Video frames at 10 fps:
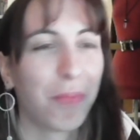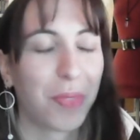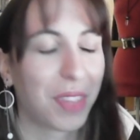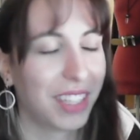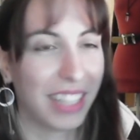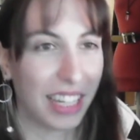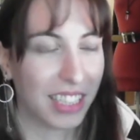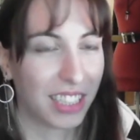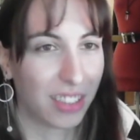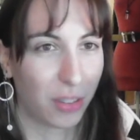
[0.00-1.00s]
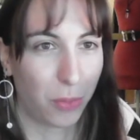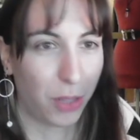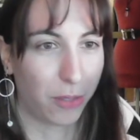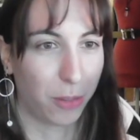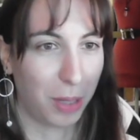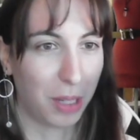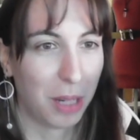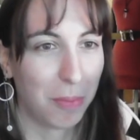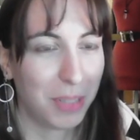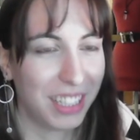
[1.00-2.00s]
Yeah, it just doesn't work for me.
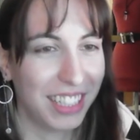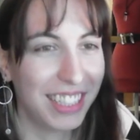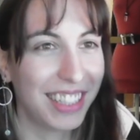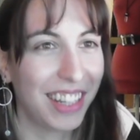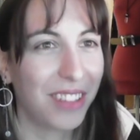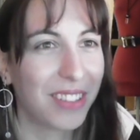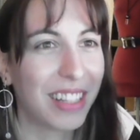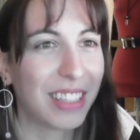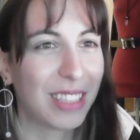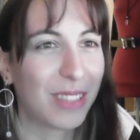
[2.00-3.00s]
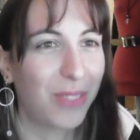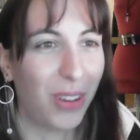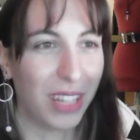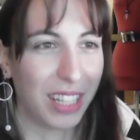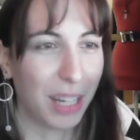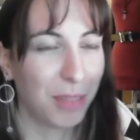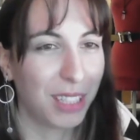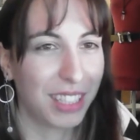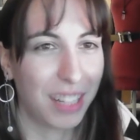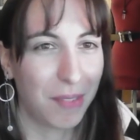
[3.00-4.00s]
But it still looks like she's falling. I'm
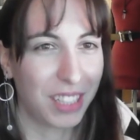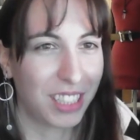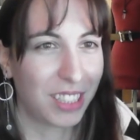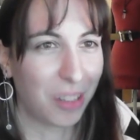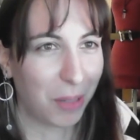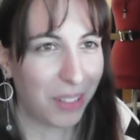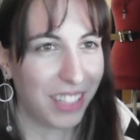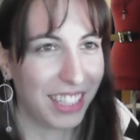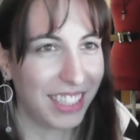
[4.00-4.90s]
not tripping, right?